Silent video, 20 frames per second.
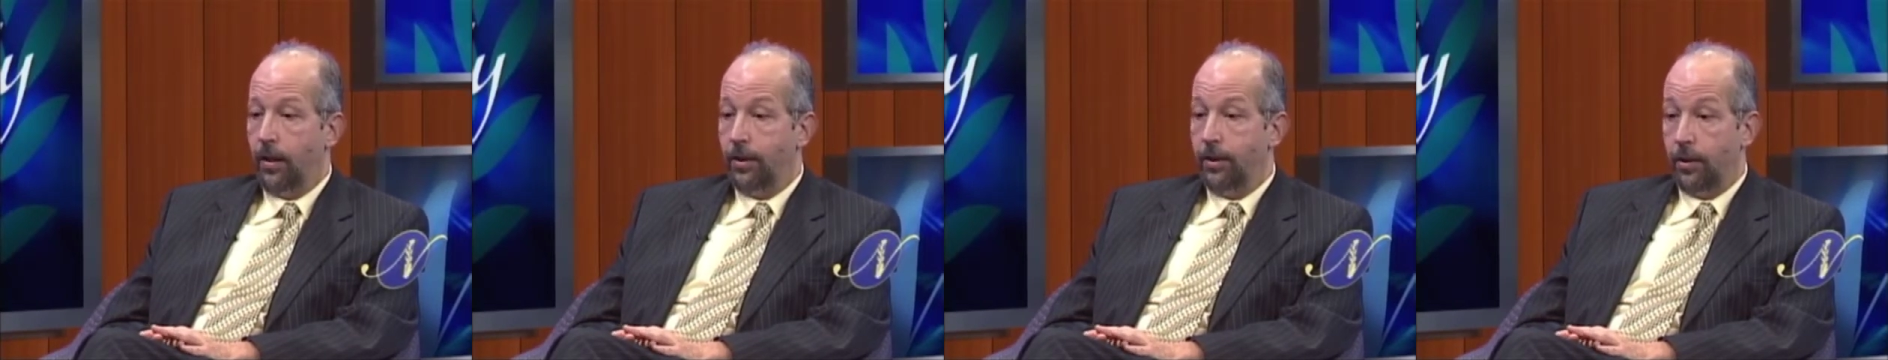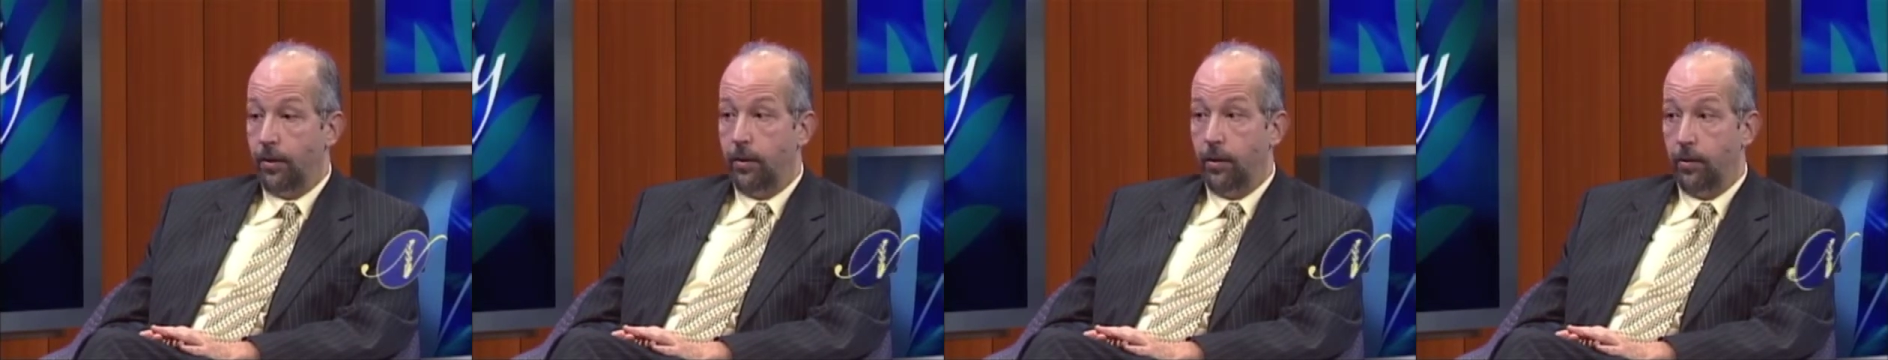
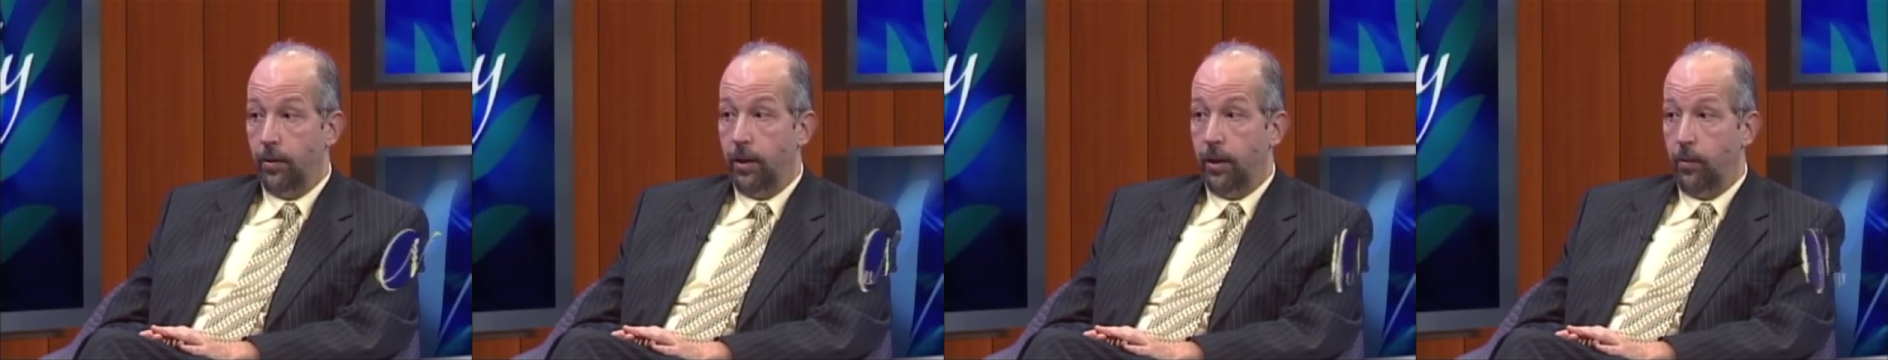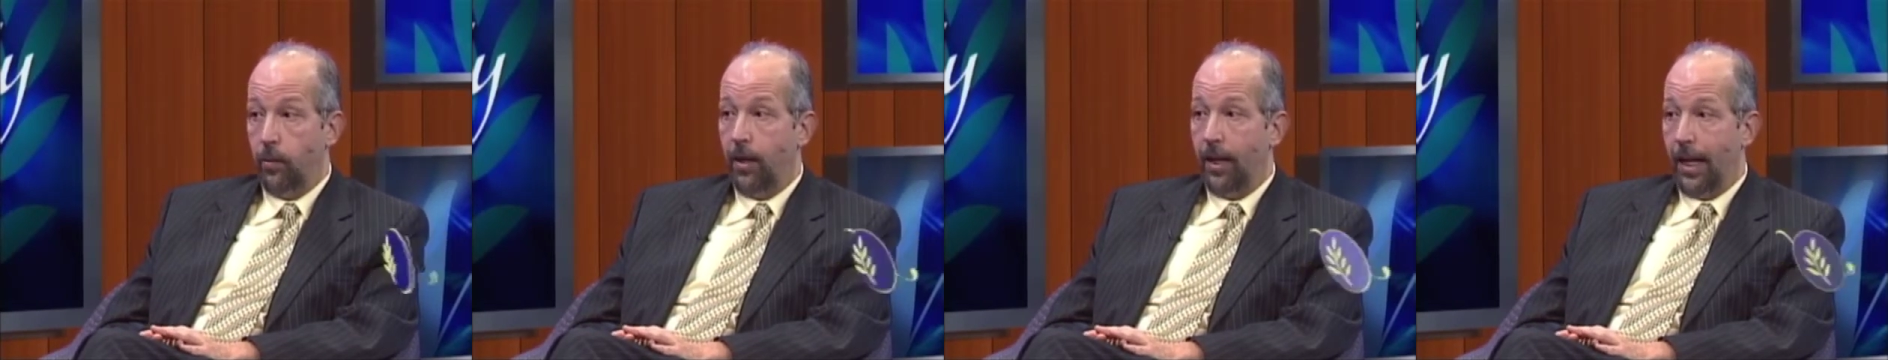So you
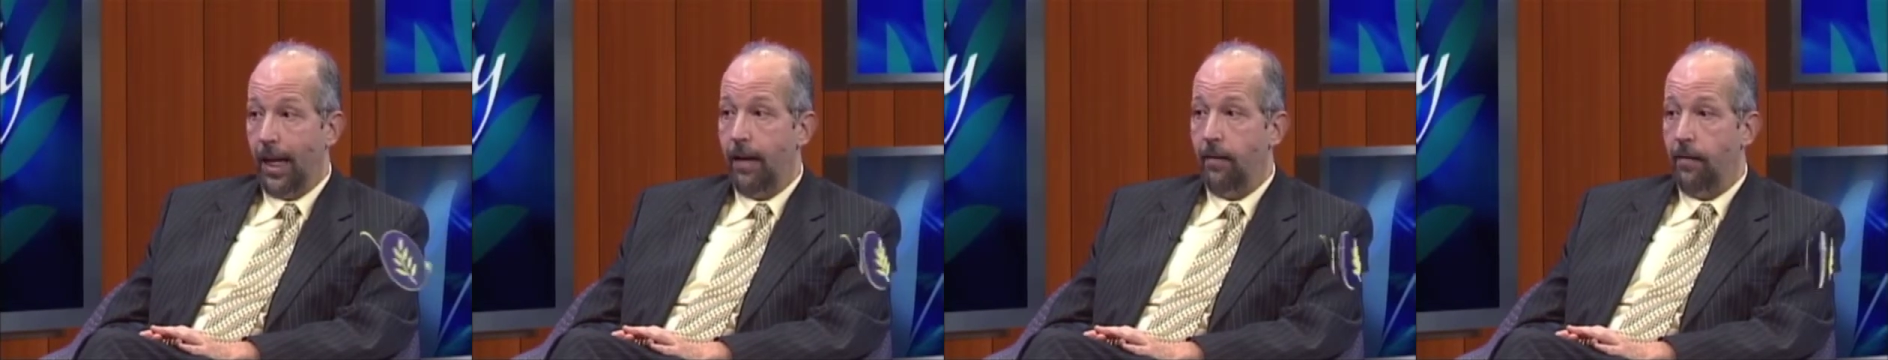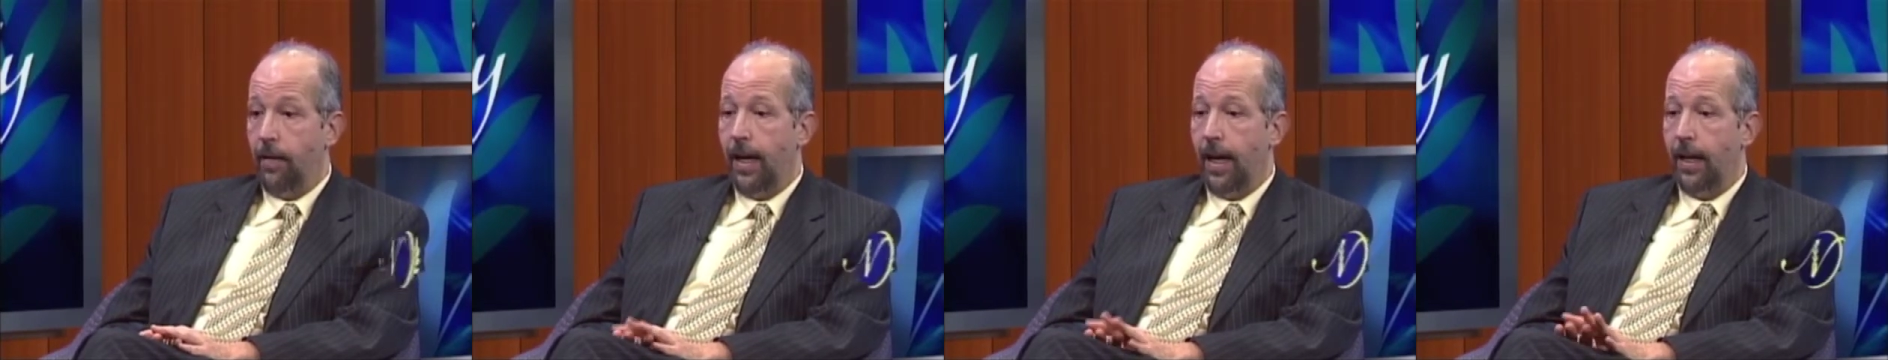really want to
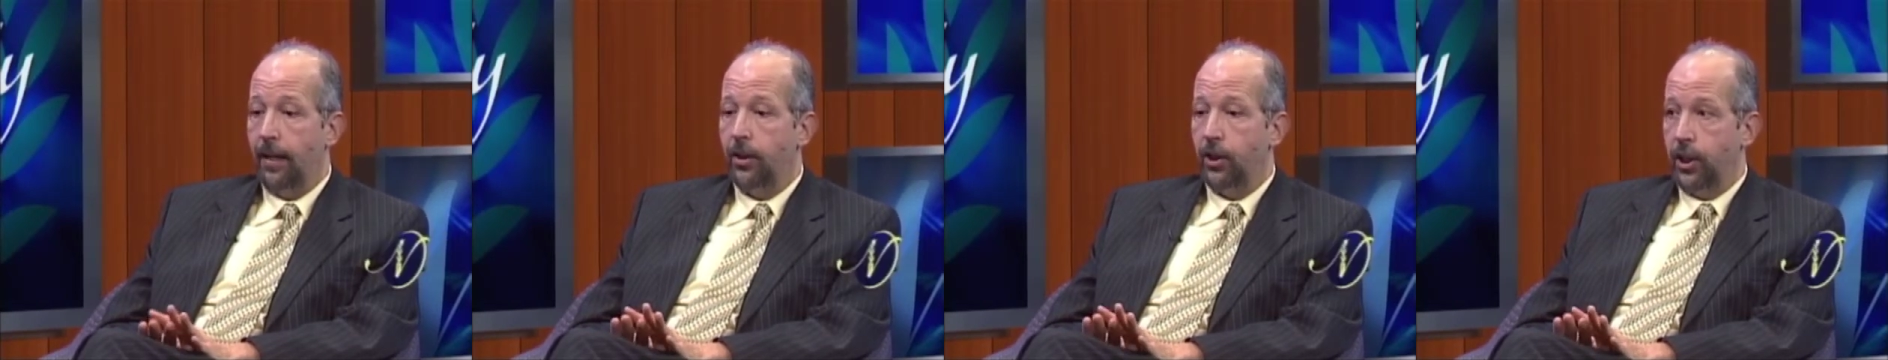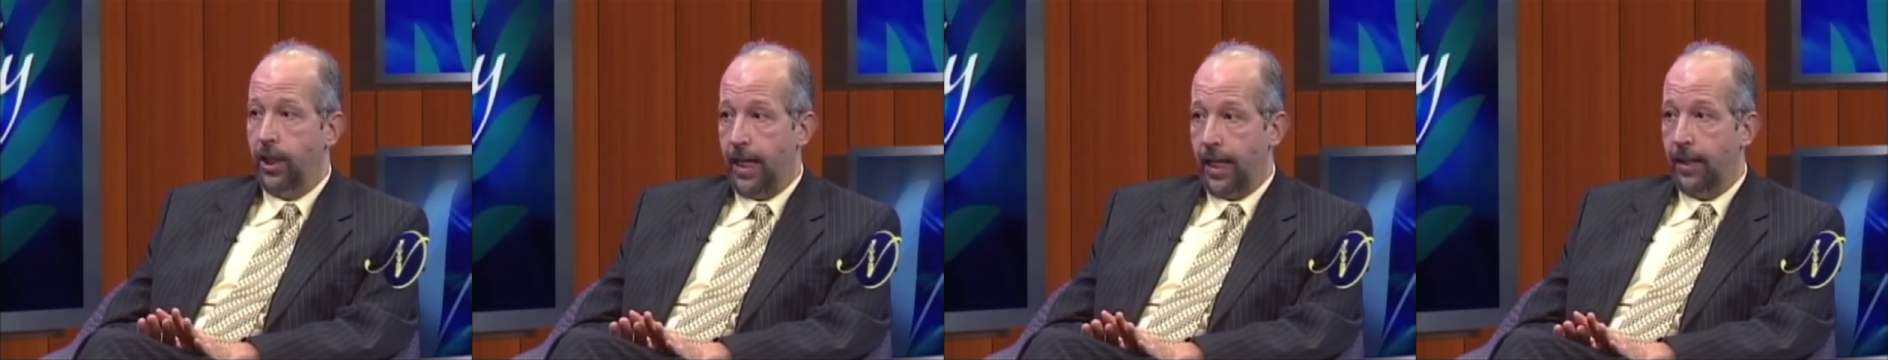have
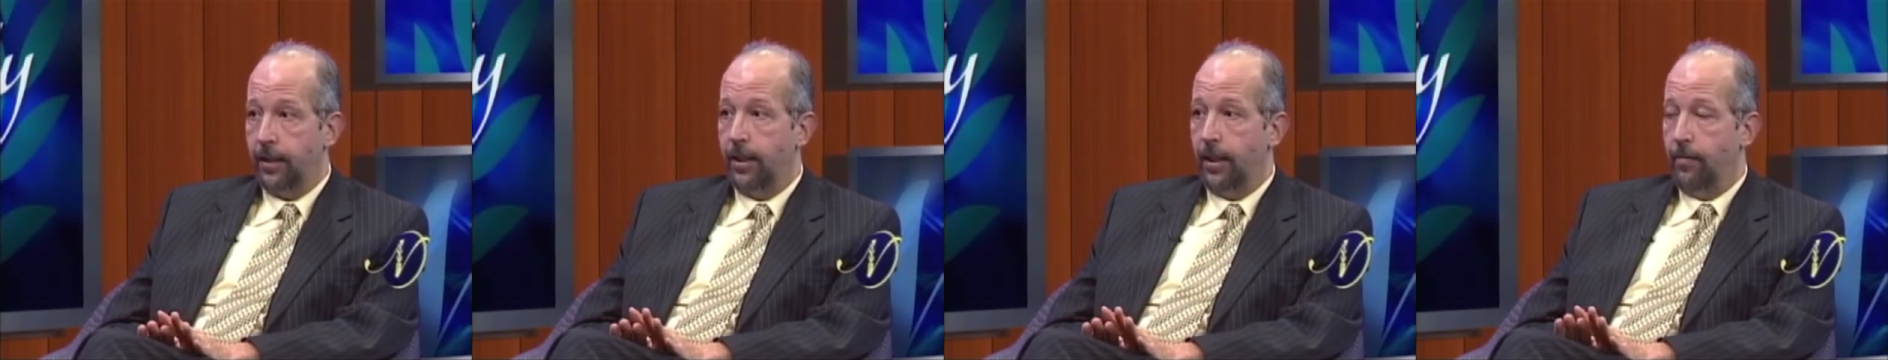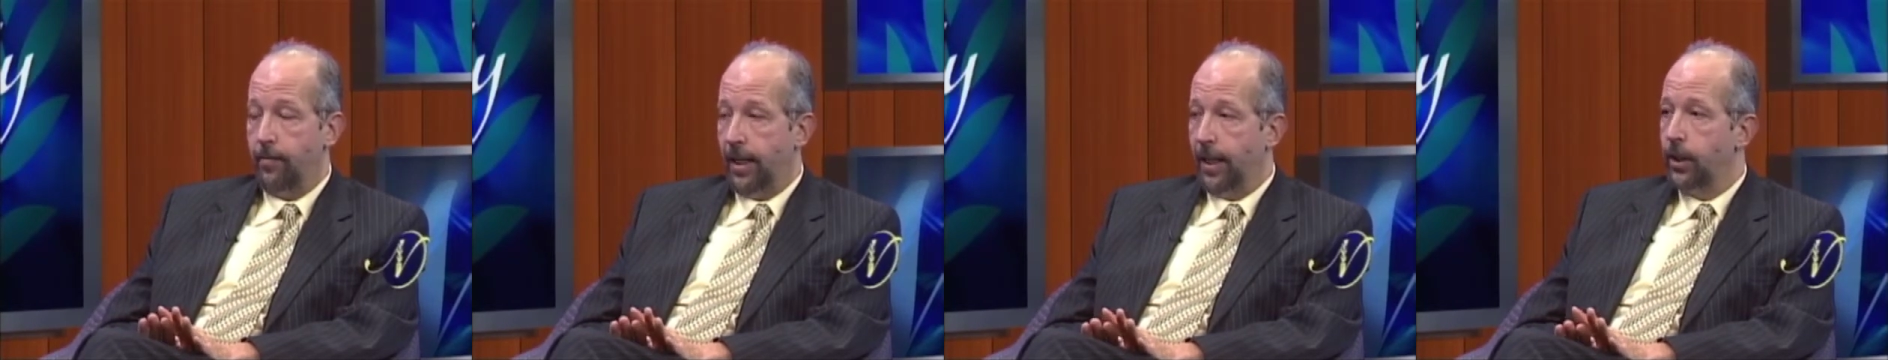that checked and